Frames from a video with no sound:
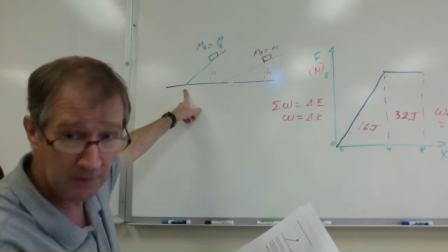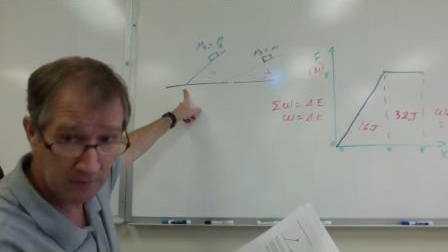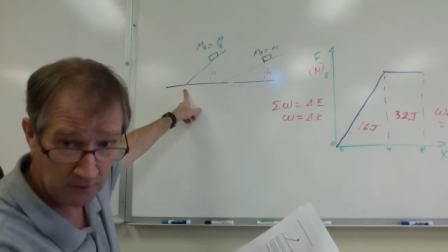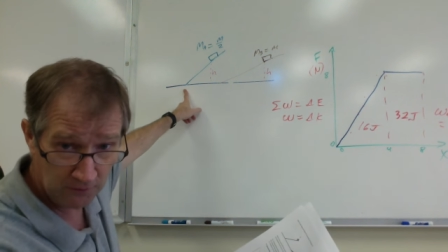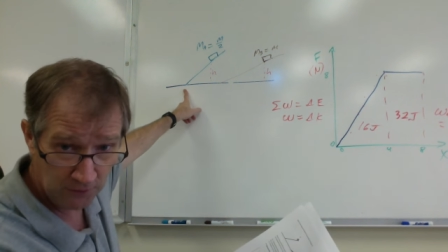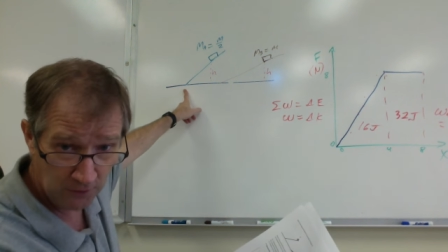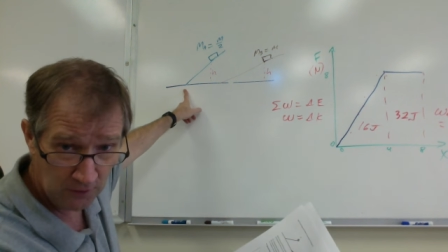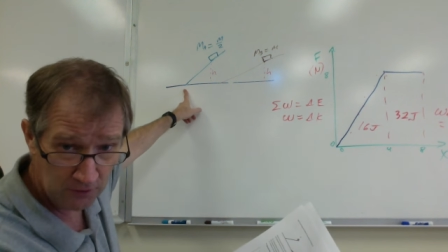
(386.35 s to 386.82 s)

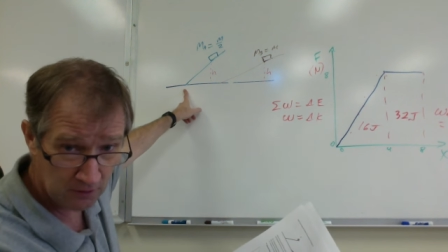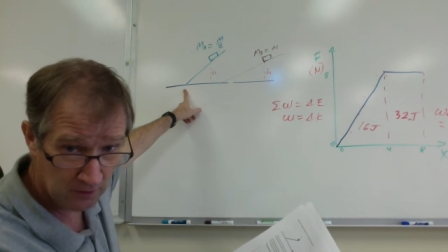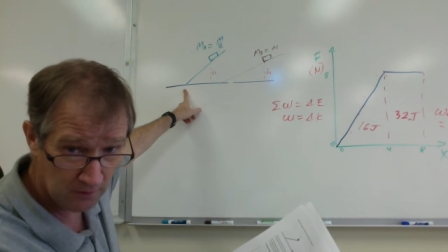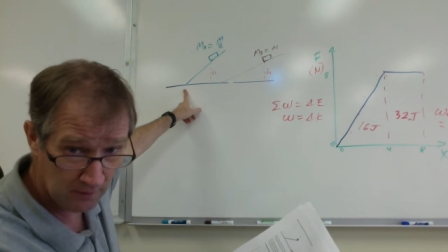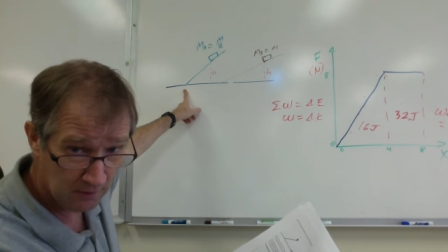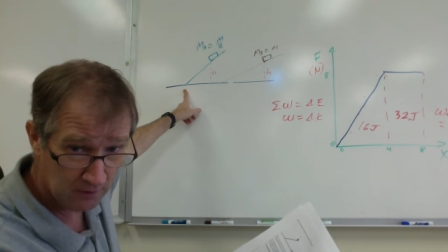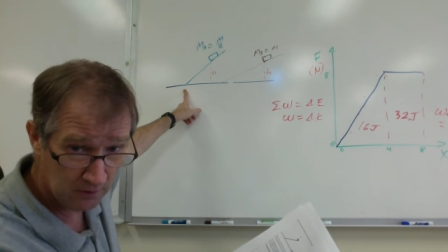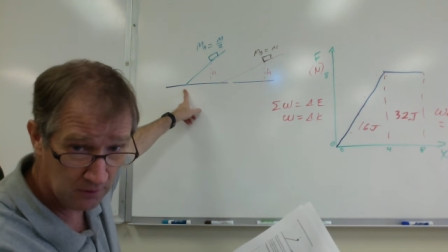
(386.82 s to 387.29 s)
it's
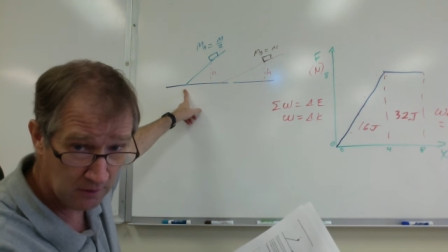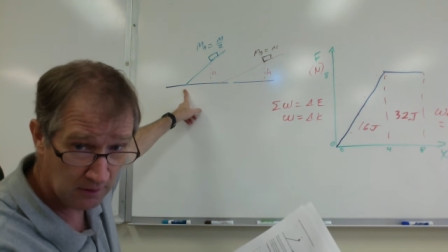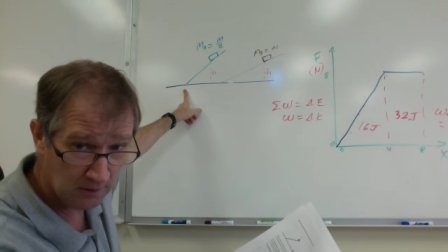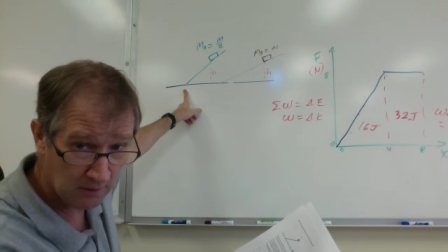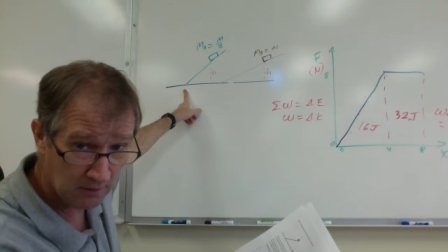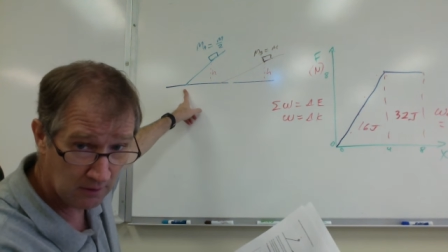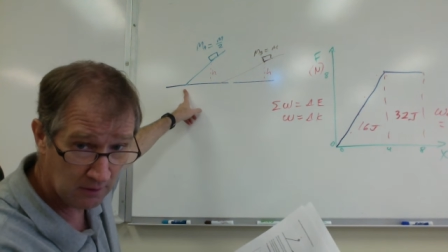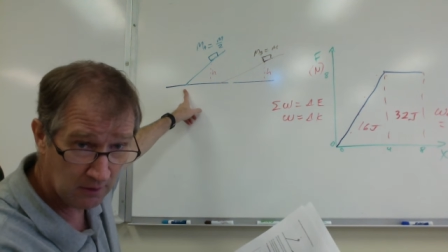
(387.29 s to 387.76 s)
frictionless,
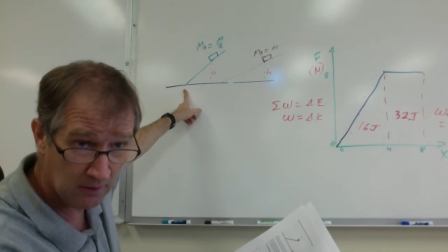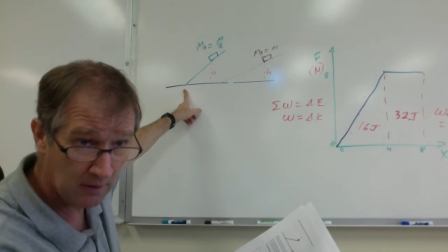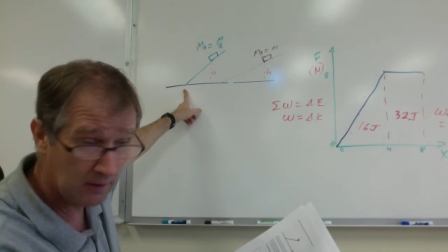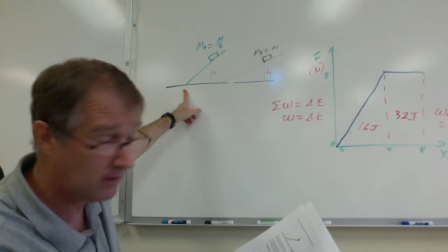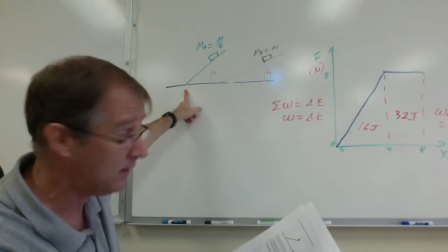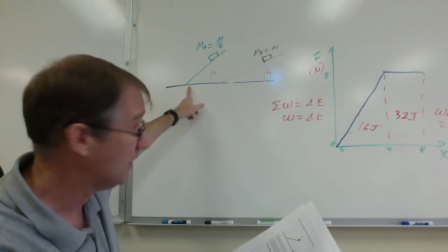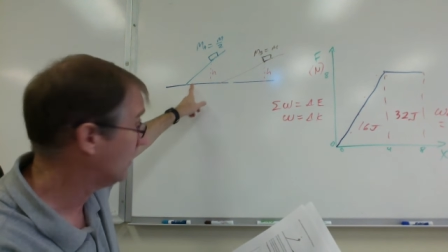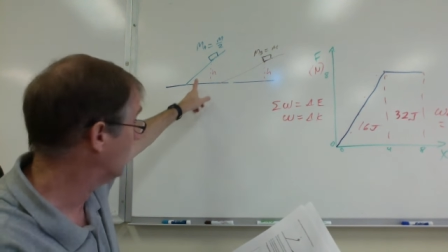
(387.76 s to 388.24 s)
then the,
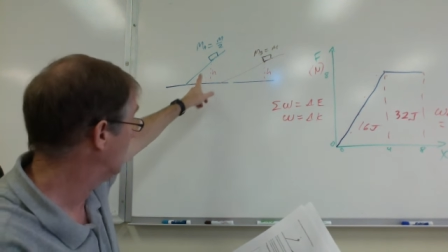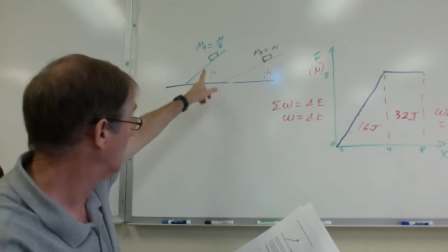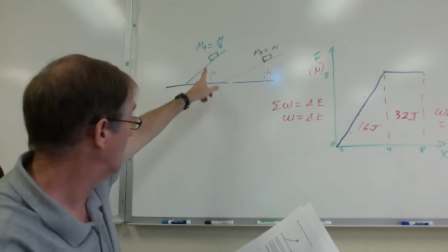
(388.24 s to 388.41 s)
the,